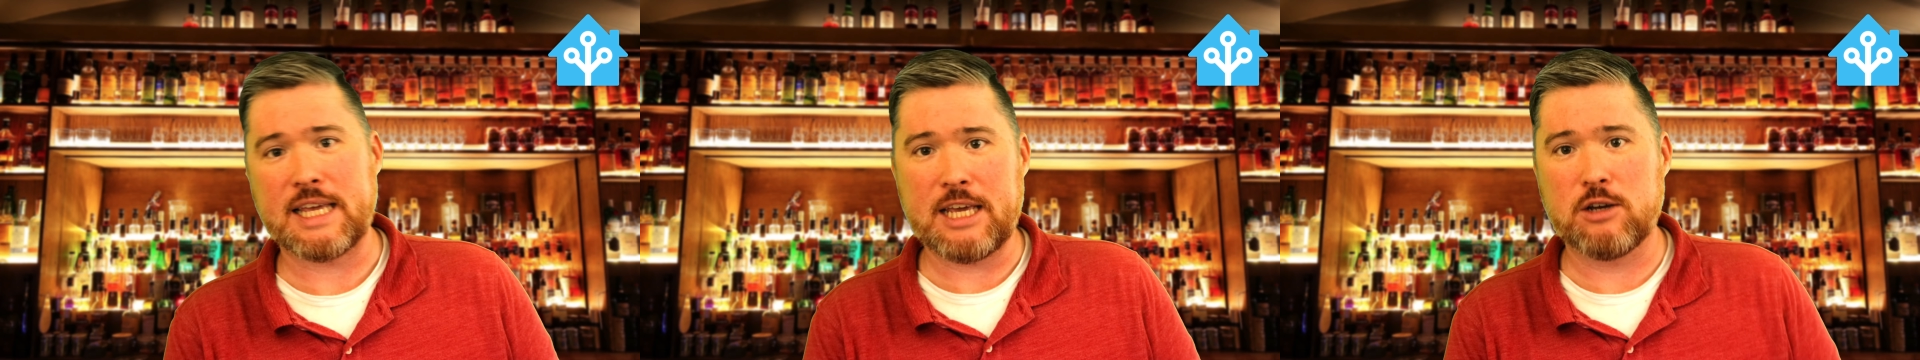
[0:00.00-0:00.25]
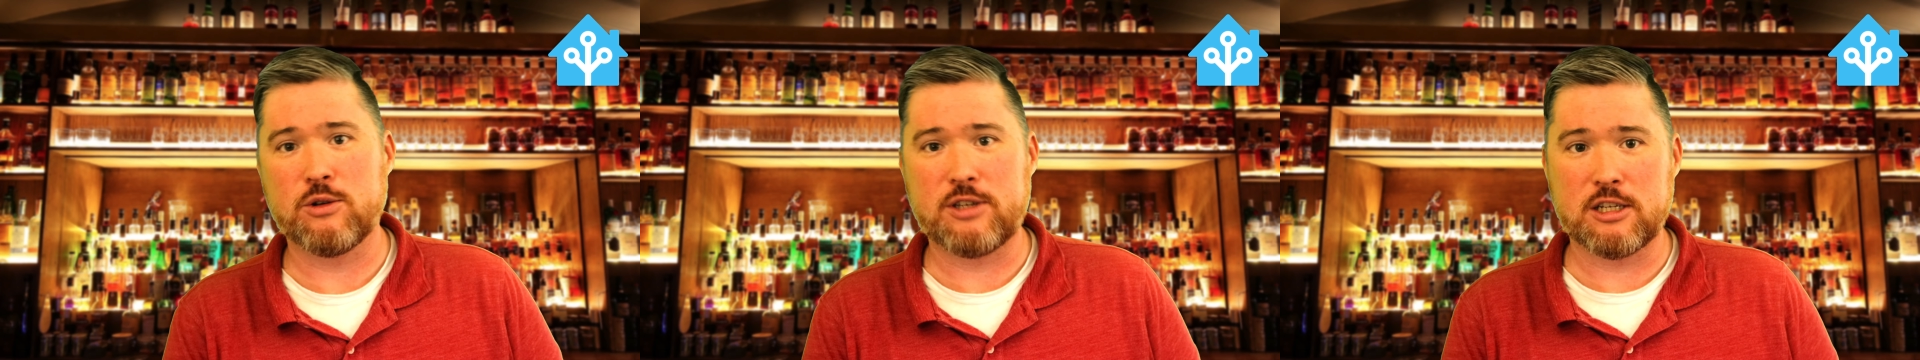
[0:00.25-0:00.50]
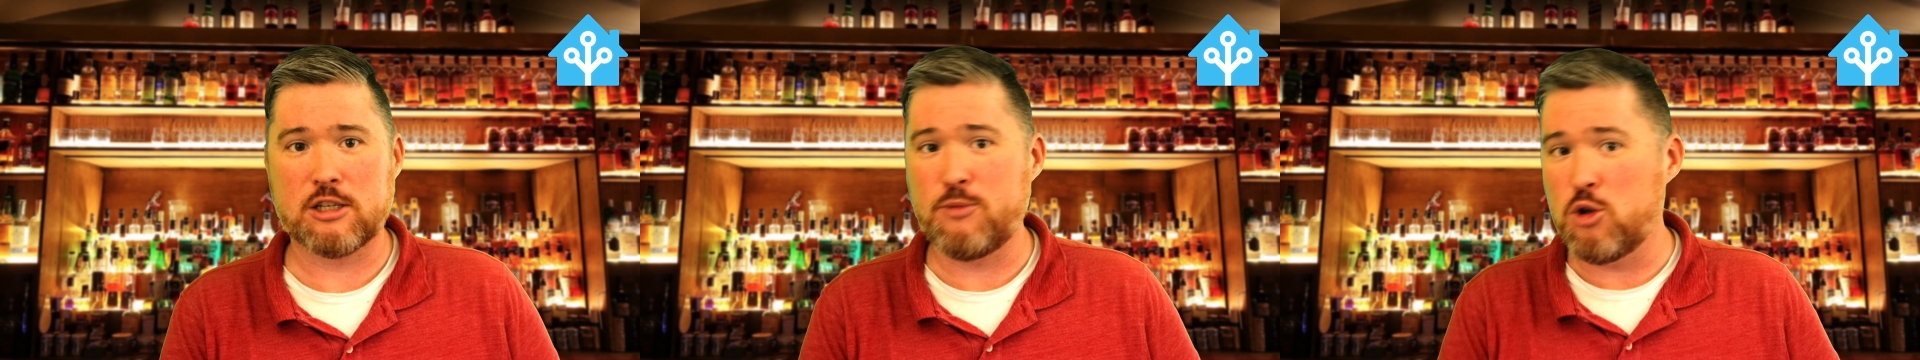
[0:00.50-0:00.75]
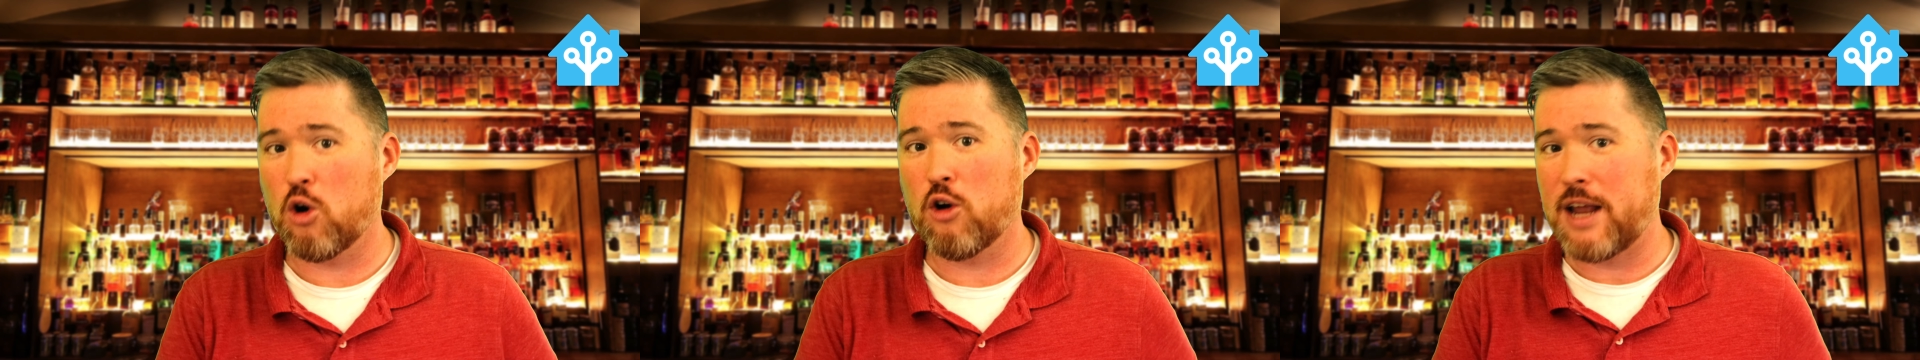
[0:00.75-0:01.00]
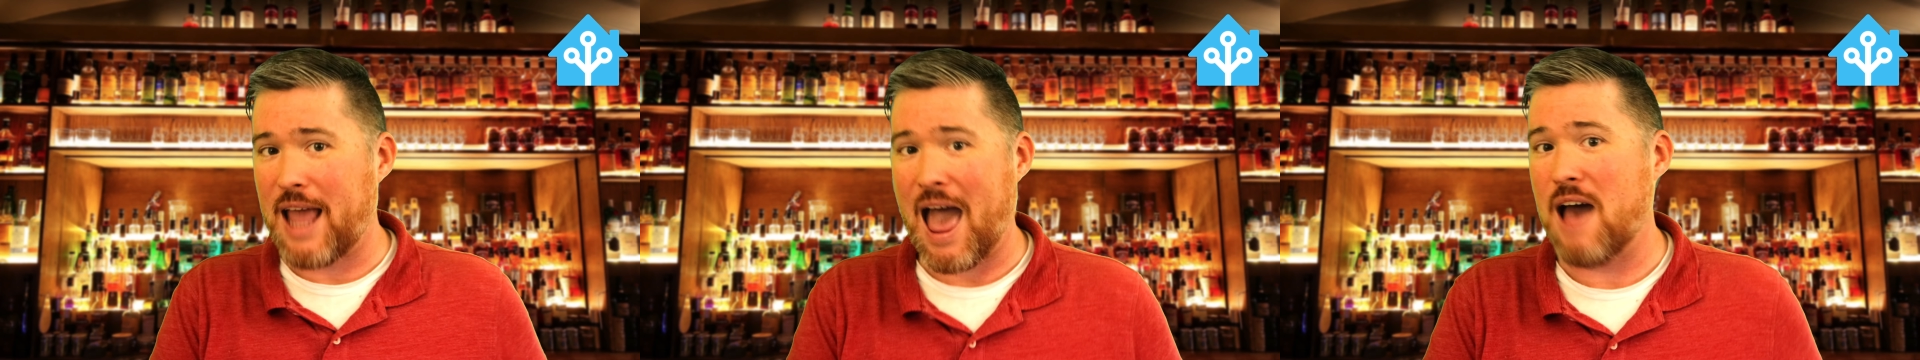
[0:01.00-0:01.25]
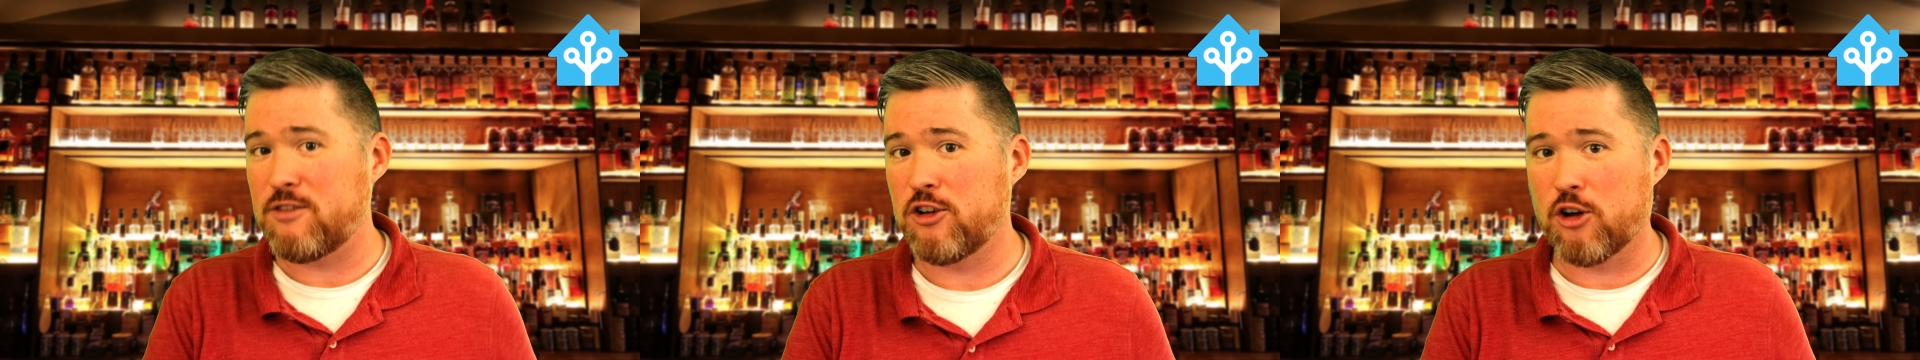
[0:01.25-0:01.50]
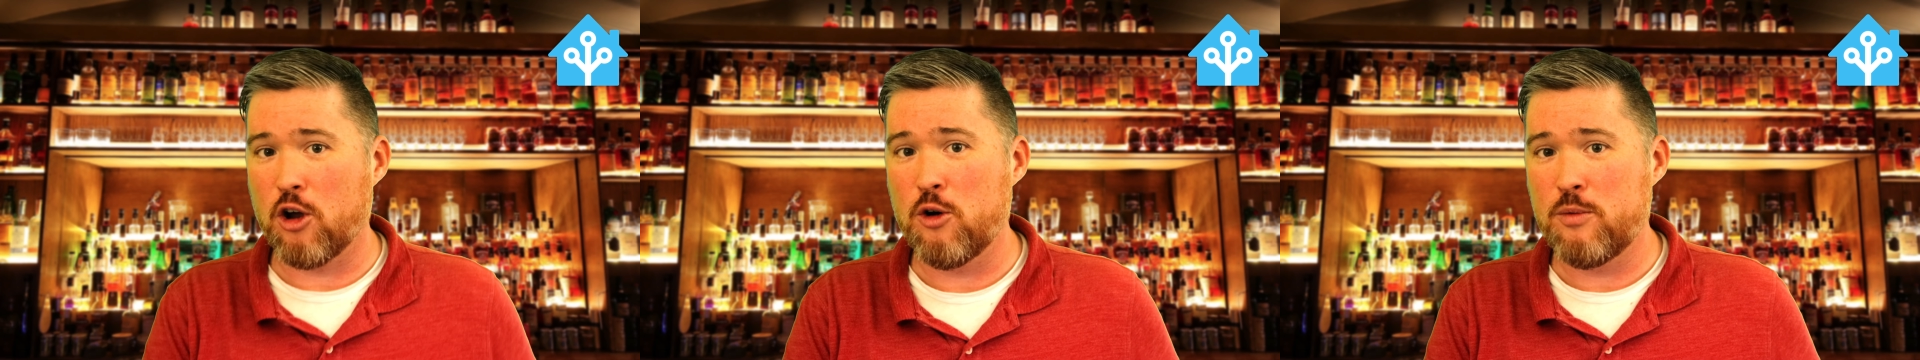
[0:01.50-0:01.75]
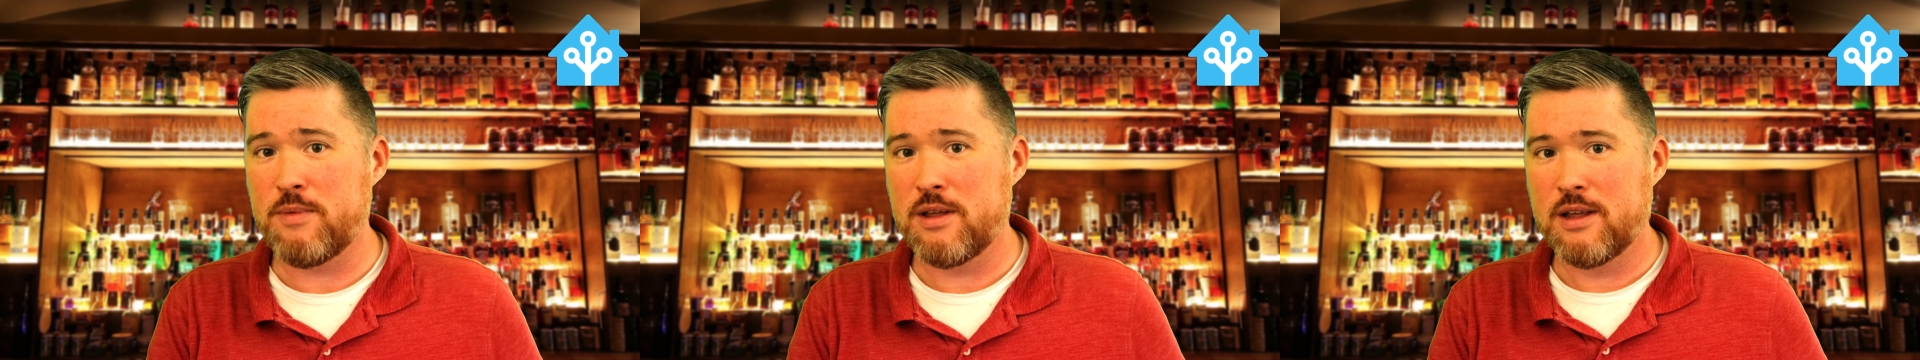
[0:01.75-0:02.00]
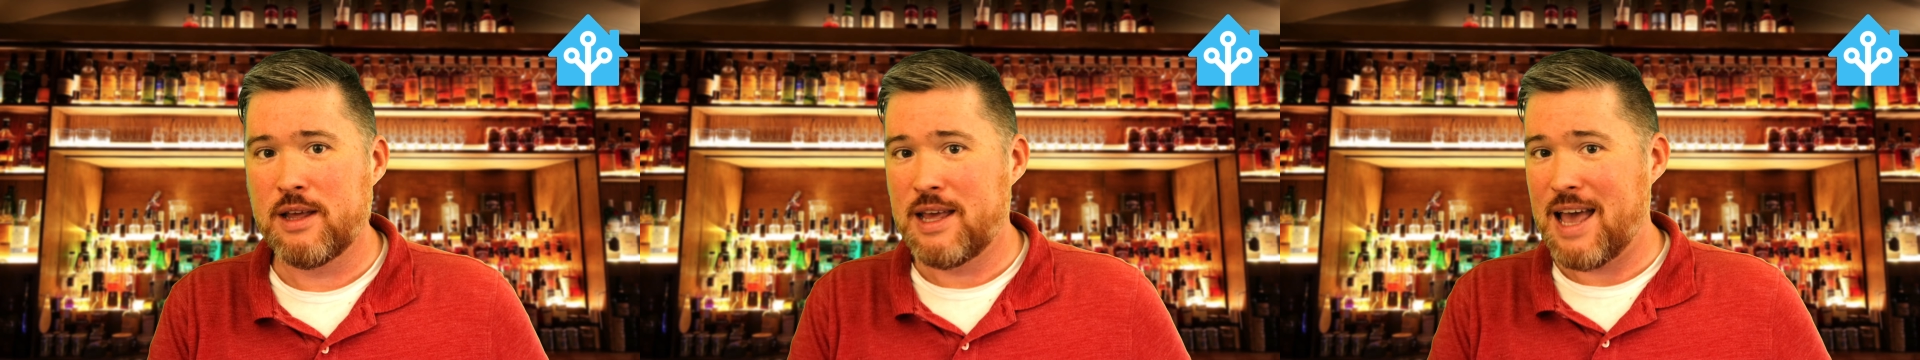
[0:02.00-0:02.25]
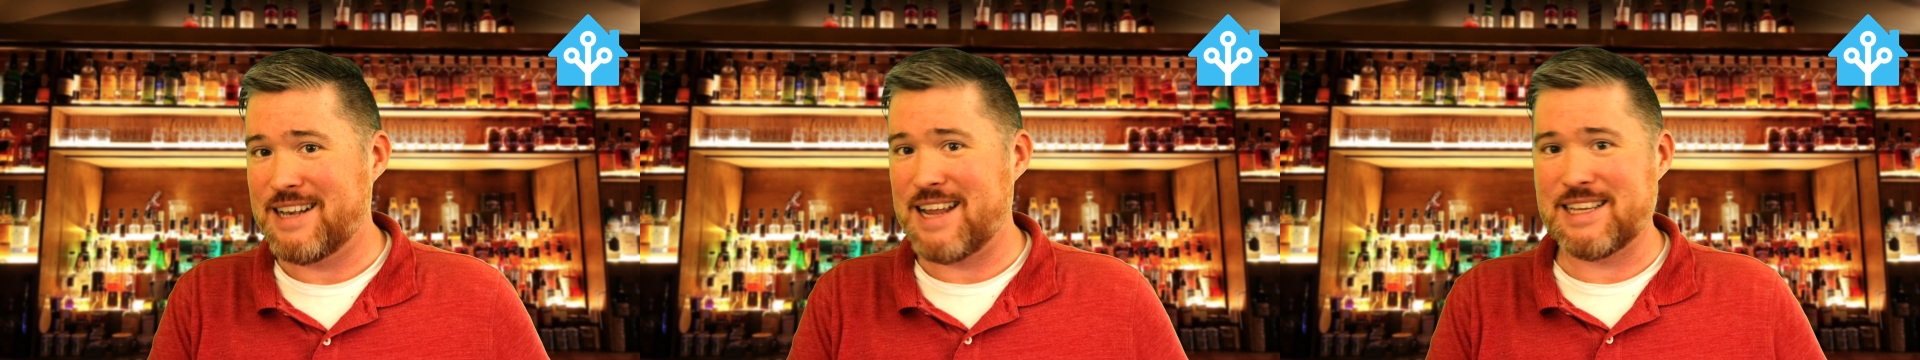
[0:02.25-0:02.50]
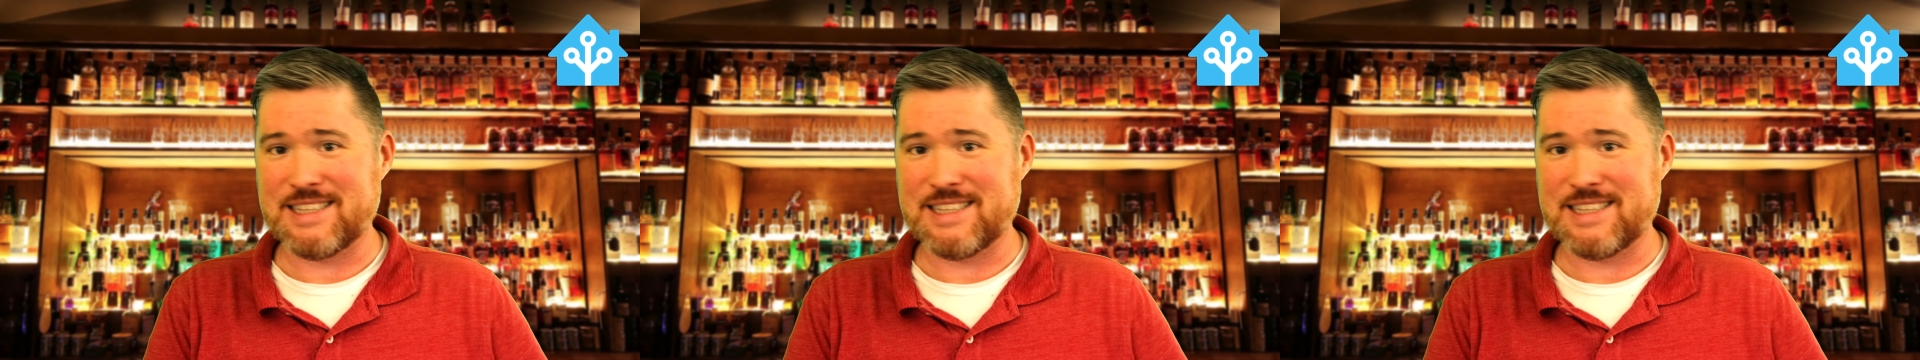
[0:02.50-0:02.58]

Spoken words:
ecosystem you already have in your home and takes